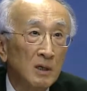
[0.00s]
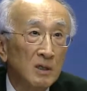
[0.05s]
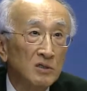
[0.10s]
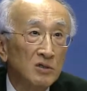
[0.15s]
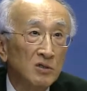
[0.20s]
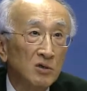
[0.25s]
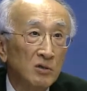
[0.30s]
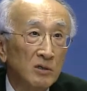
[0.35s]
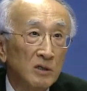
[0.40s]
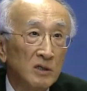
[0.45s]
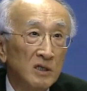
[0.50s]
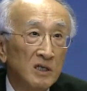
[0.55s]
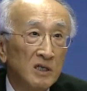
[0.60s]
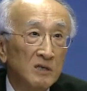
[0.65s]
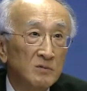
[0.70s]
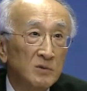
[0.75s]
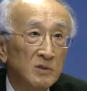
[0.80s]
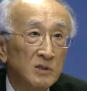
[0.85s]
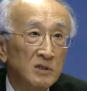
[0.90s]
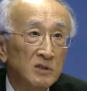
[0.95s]
So it
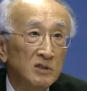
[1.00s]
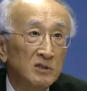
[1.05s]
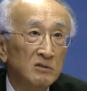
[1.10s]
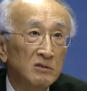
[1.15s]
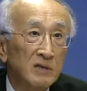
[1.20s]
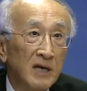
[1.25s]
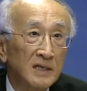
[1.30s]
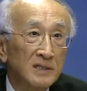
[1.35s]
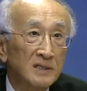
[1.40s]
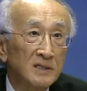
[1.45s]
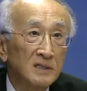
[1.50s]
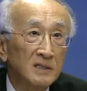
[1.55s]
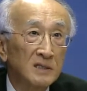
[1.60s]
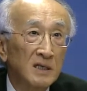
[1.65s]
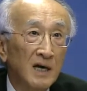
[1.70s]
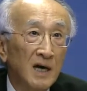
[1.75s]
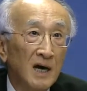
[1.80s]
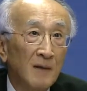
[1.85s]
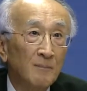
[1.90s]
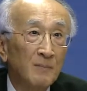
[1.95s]
gives U.S.
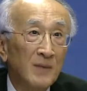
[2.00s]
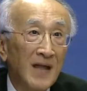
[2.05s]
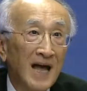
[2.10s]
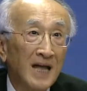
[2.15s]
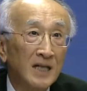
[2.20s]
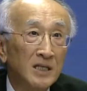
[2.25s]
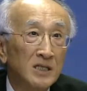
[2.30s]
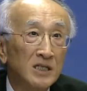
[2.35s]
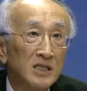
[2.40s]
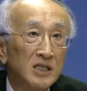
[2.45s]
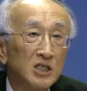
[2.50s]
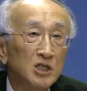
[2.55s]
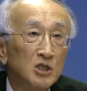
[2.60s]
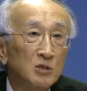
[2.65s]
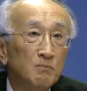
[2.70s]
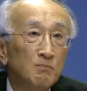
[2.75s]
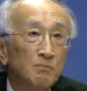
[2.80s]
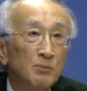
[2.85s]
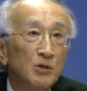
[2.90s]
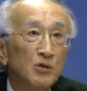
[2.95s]
an
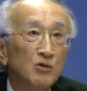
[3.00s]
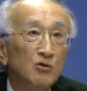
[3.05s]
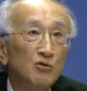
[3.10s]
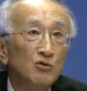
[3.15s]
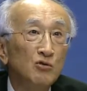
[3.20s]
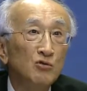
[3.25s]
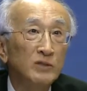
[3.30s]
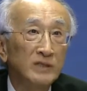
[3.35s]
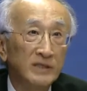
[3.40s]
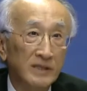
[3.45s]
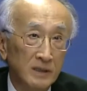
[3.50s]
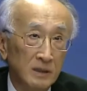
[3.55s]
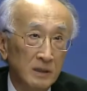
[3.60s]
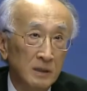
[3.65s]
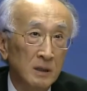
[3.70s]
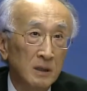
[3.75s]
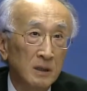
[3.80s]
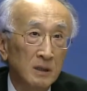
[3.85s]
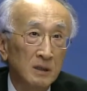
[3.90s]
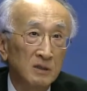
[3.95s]
undisputed
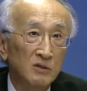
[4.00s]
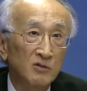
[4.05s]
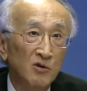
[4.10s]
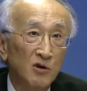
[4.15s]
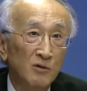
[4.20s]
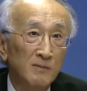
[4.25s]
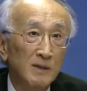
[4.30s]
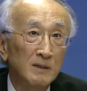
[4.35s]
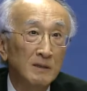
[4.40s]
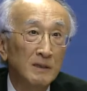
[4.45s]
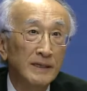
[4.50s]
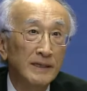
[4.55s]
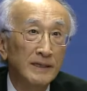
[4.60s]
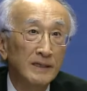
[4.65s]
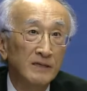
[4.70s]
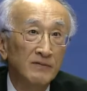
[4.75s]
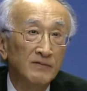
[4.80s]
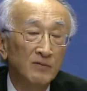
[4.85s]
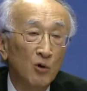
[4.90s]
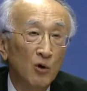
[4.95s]
global
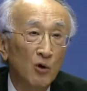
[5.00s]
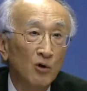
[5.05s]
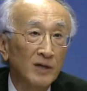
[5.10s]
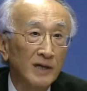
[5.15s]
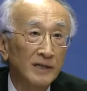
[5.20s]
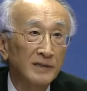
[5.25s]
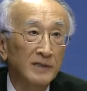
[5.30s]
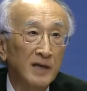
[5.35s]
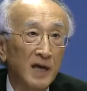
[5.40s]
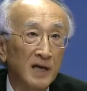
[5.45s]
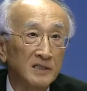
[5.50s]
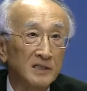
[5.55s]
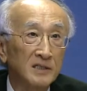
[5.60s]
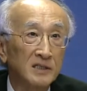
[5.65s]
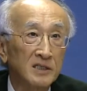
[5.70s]
leader for oil and gas.